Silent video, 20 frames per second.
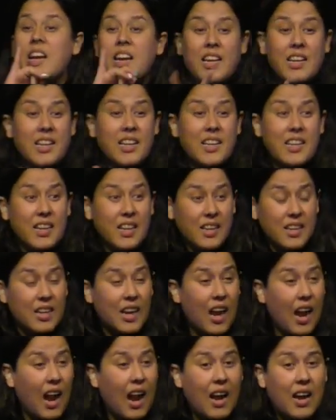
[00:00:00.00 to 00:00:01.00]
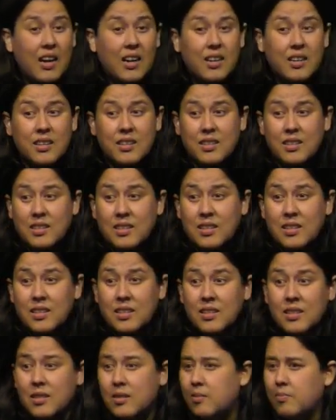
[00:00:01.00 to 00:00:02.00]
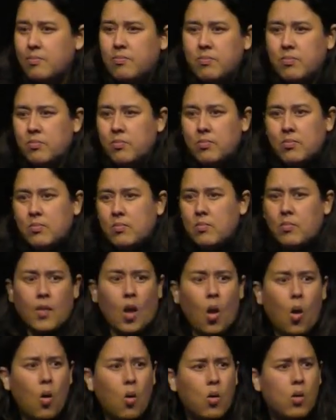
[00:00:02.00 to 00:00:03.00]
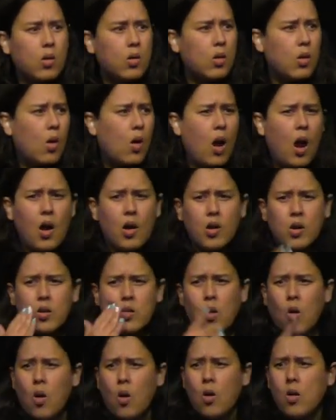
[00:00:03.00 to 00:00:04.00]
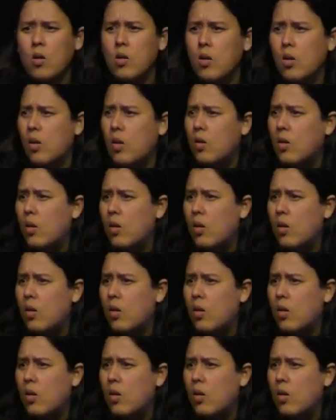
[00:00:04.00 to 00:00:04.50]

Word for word: You know, he had to prove with his physical body in order to get Thomas to believe.